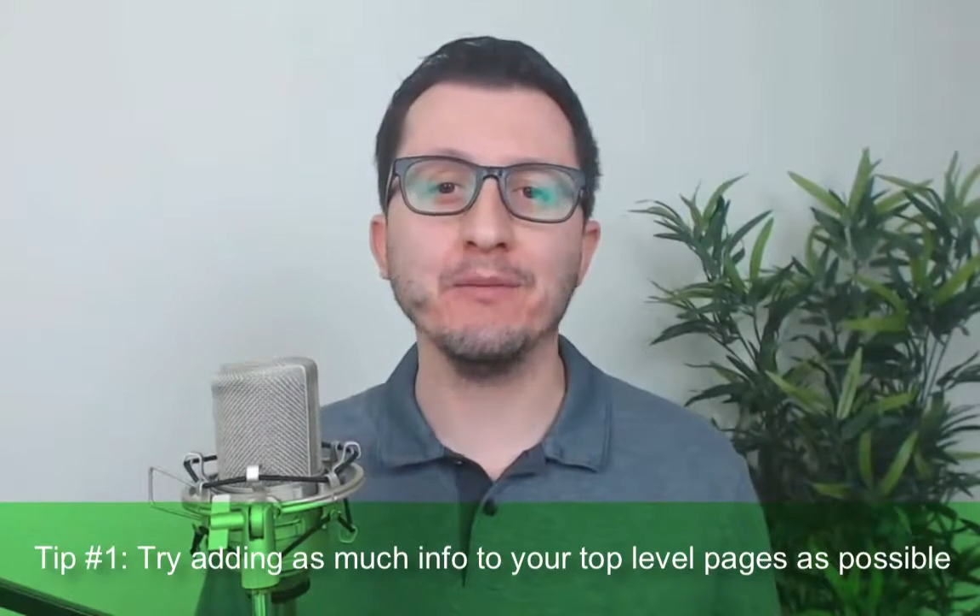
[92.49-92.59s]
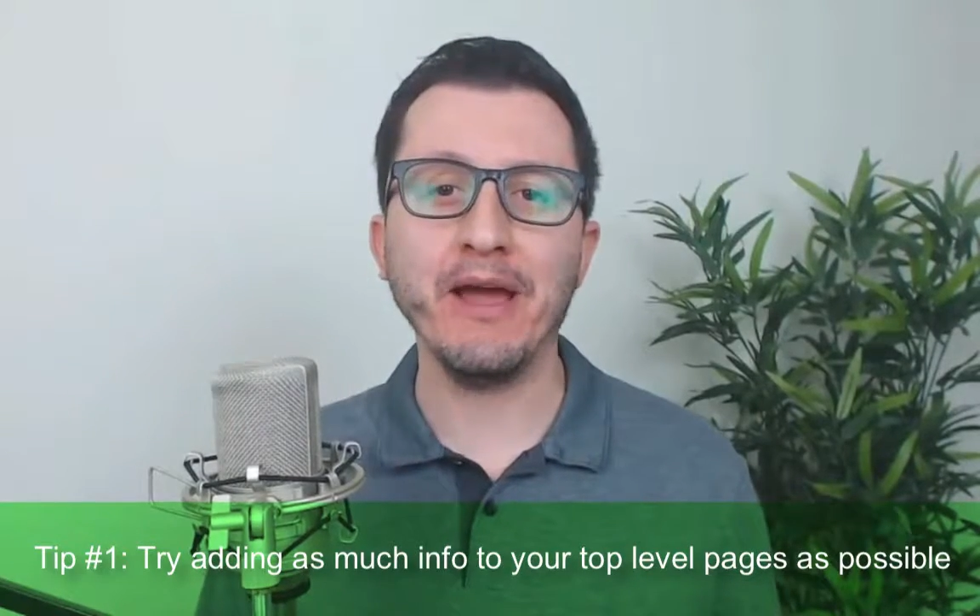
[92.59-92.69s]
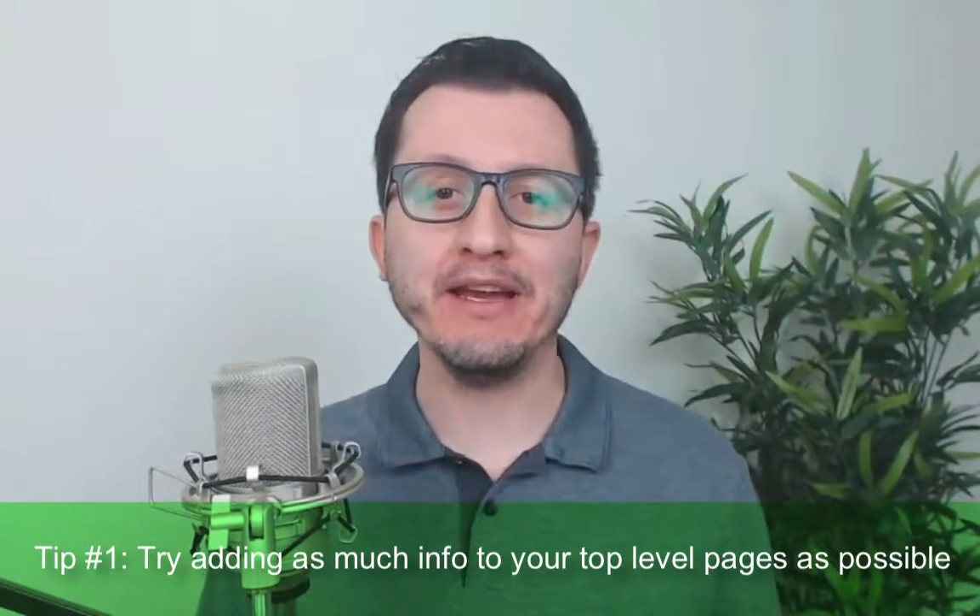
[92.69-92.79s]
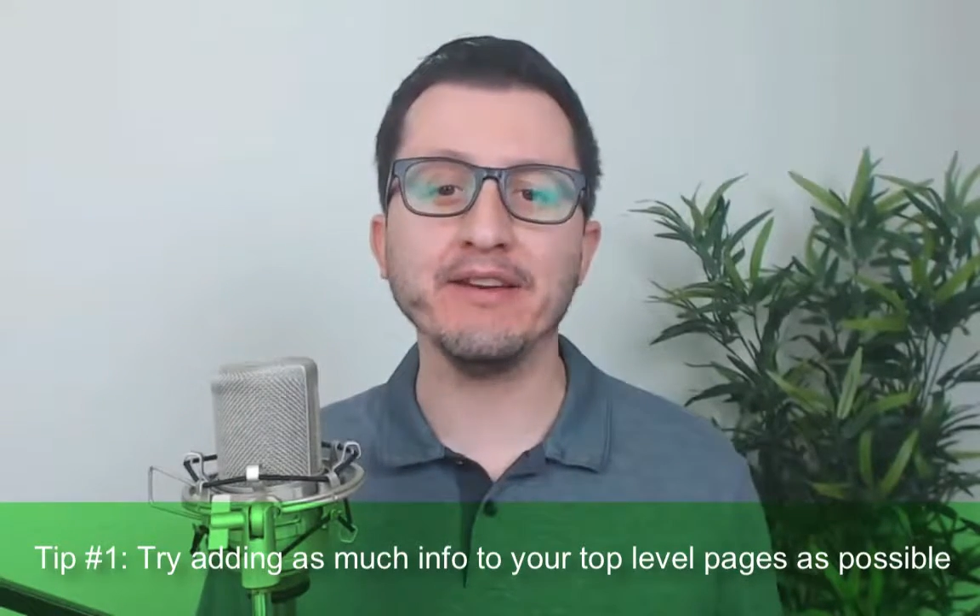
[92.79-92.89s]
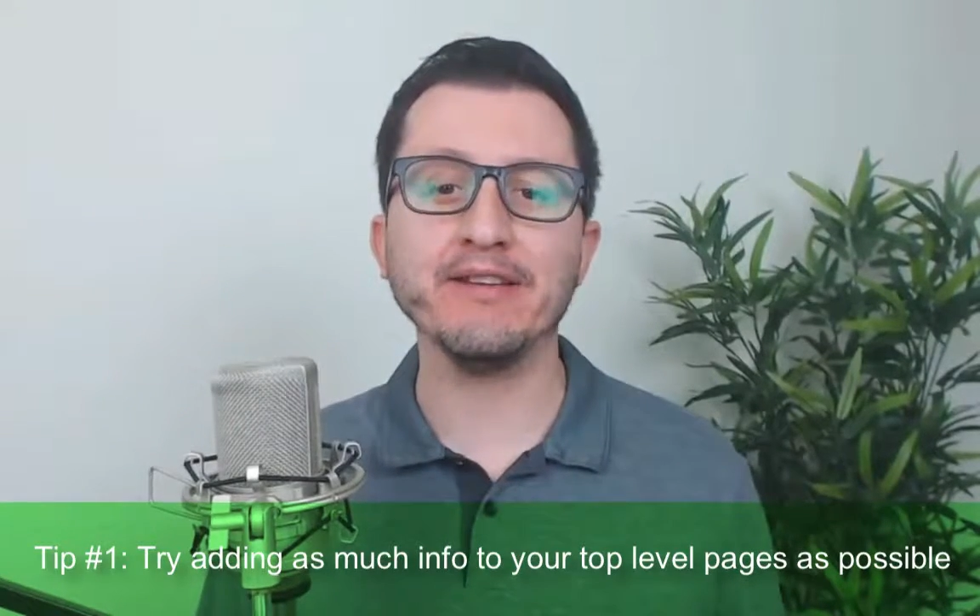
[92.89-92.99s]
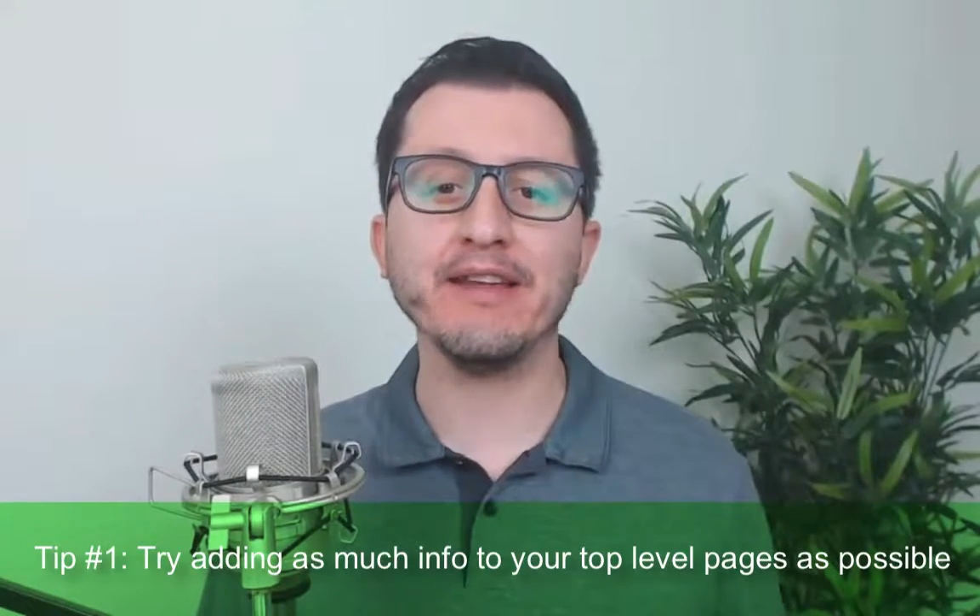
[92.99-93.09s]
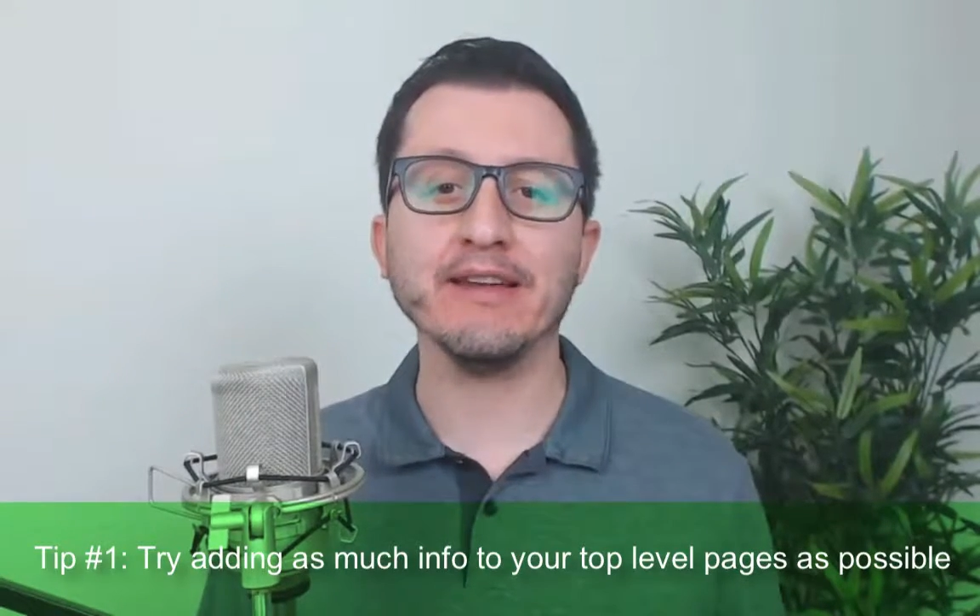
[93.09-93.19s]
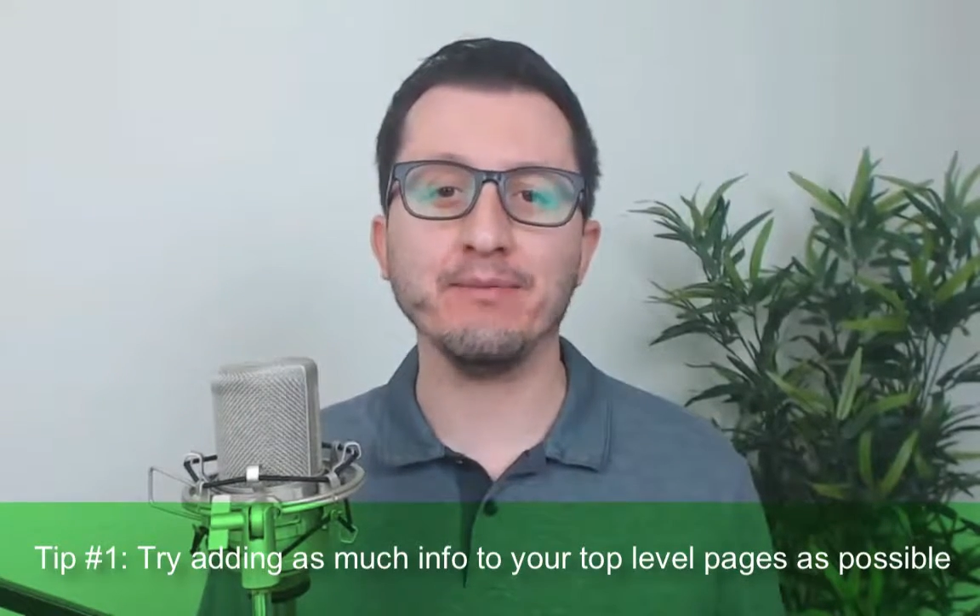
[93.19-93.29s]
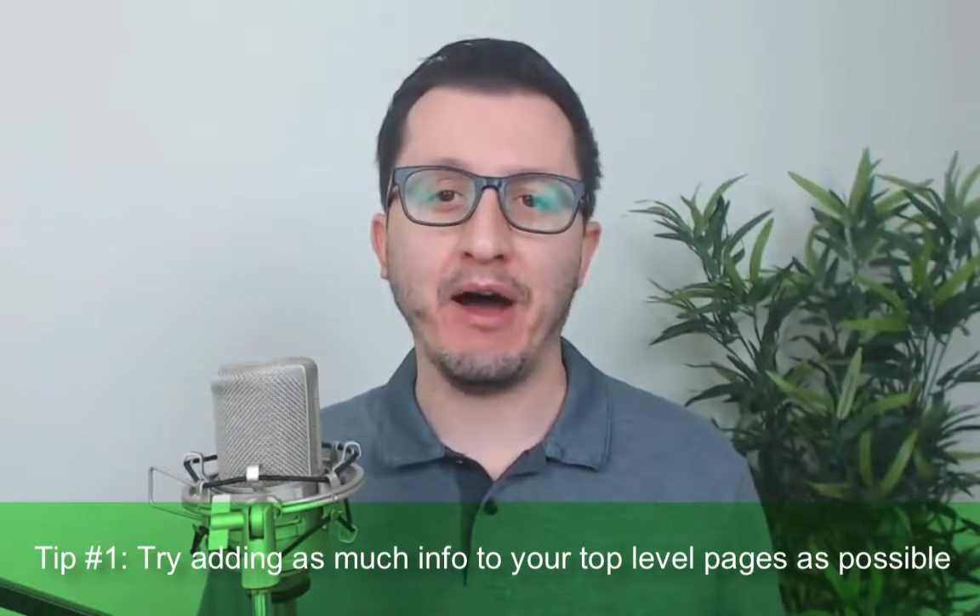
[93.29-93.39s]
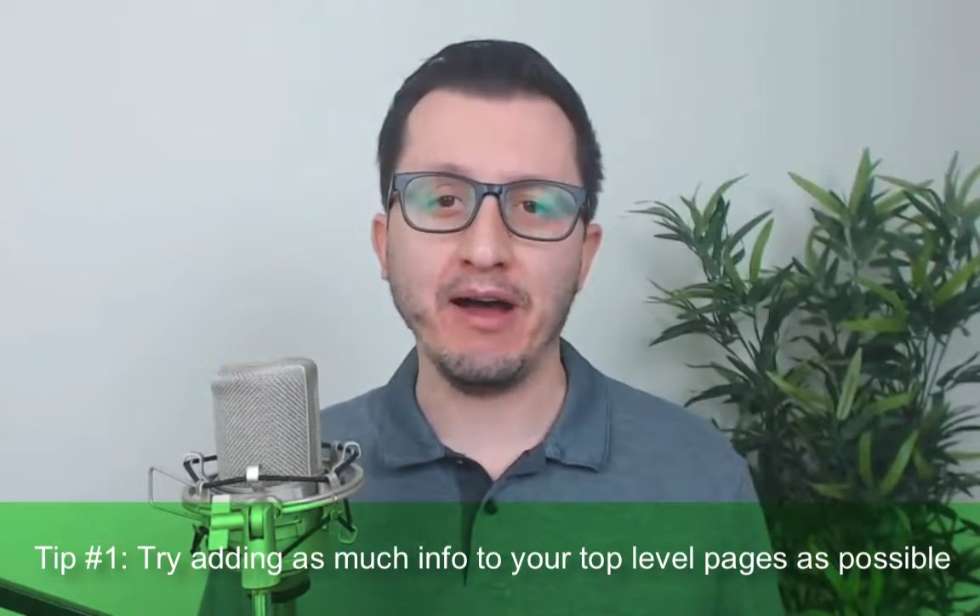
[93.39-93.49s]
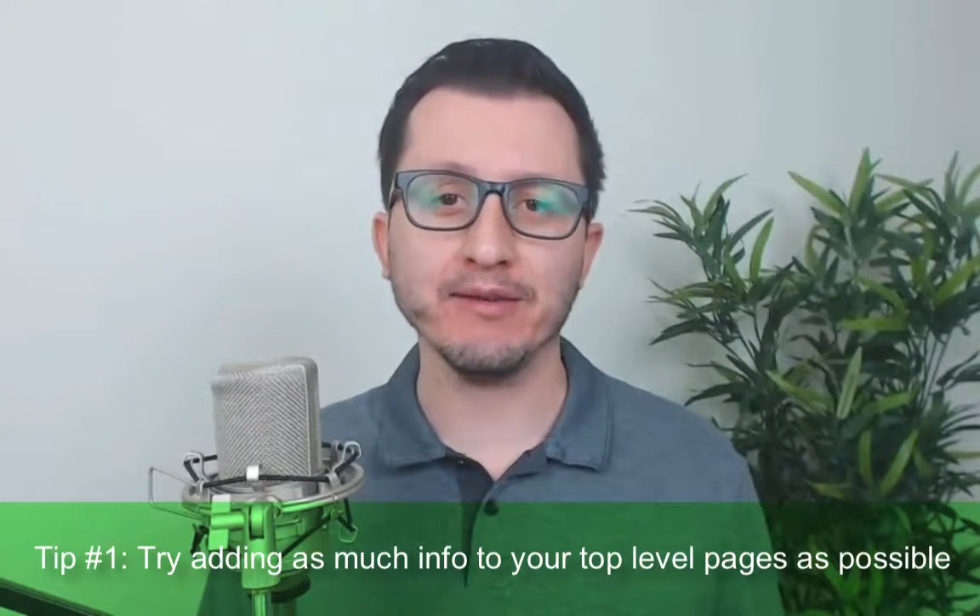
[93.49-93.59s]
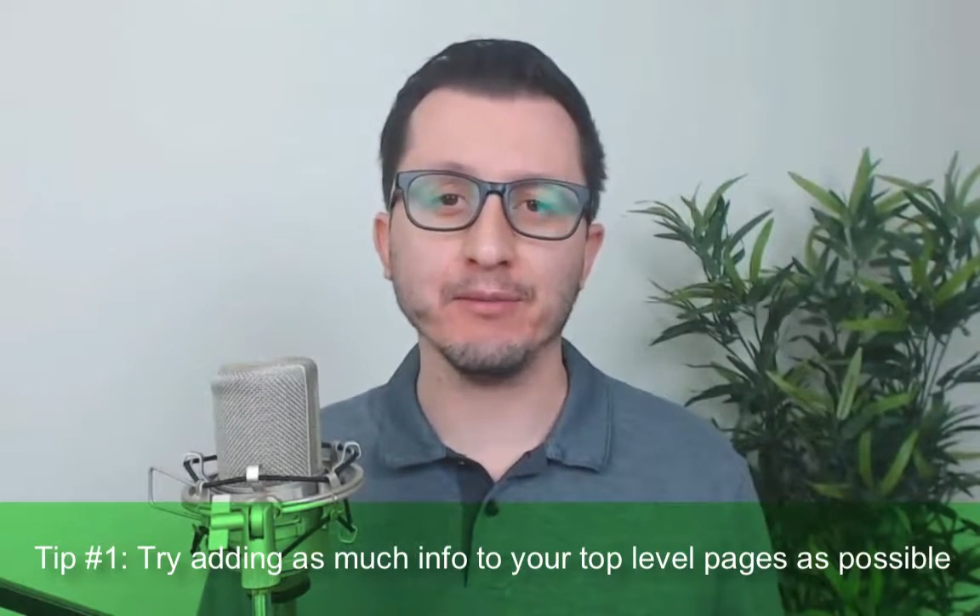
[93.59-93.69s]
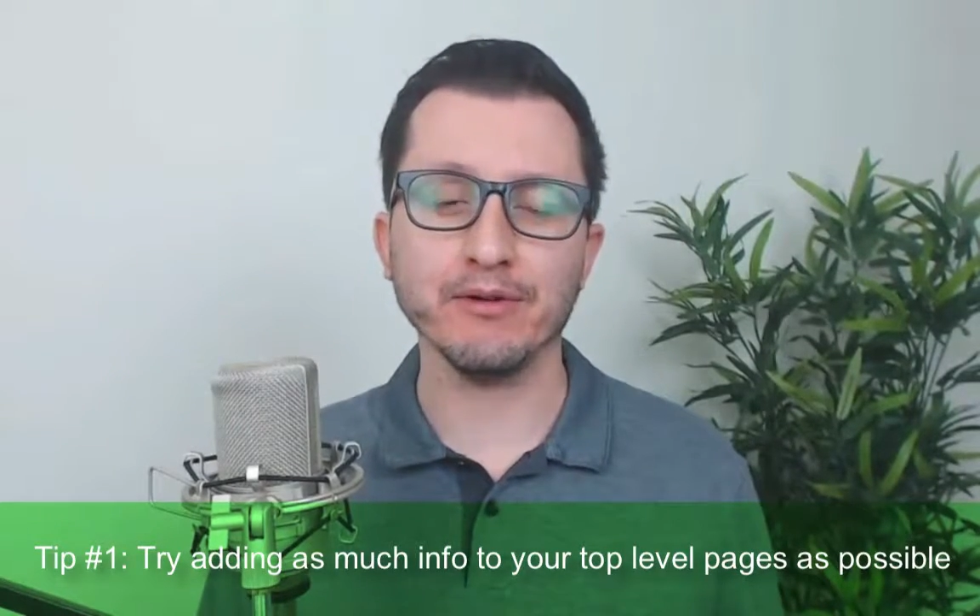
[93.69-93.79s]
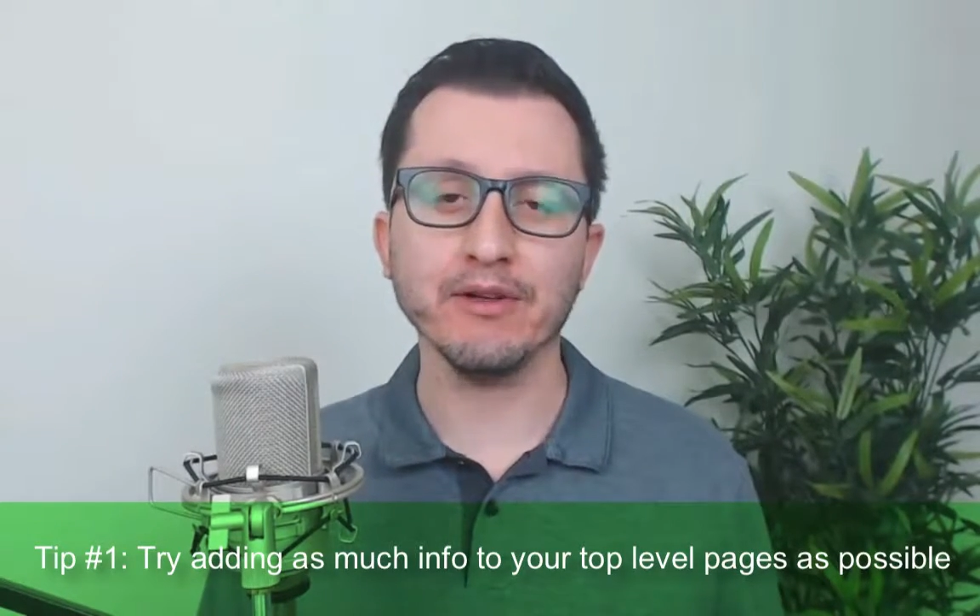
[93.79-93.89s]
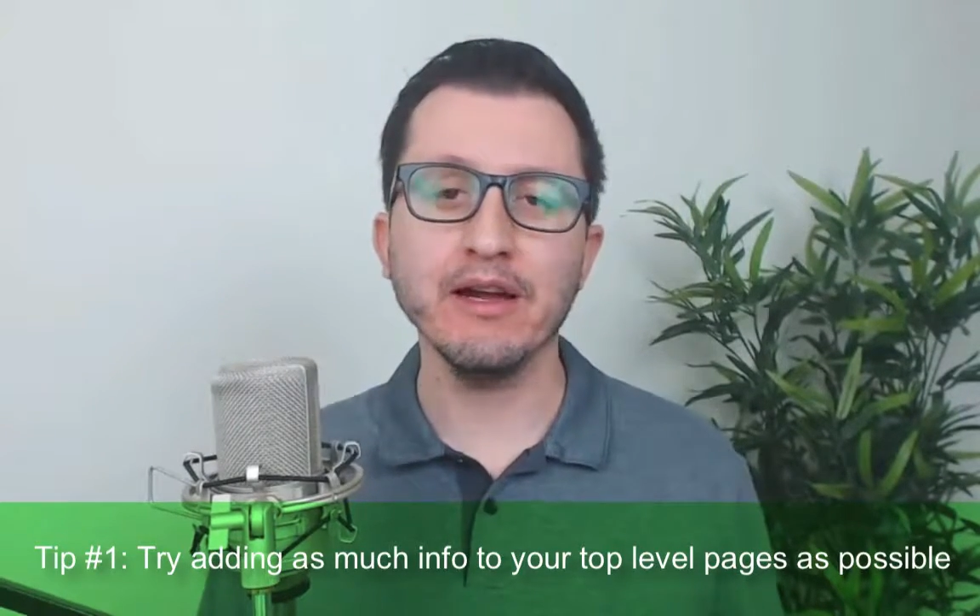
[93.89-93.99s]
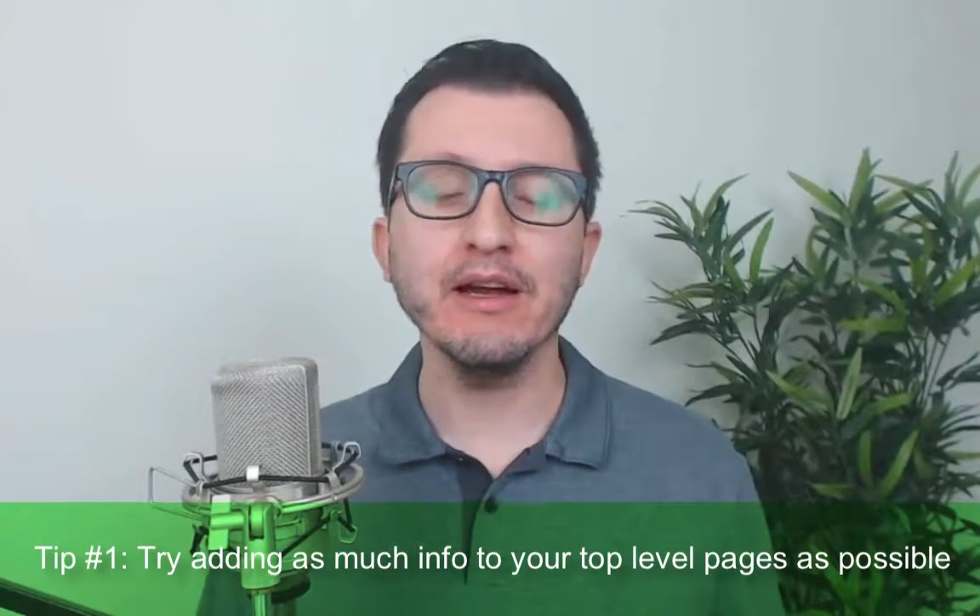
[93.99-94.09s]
pages as possible.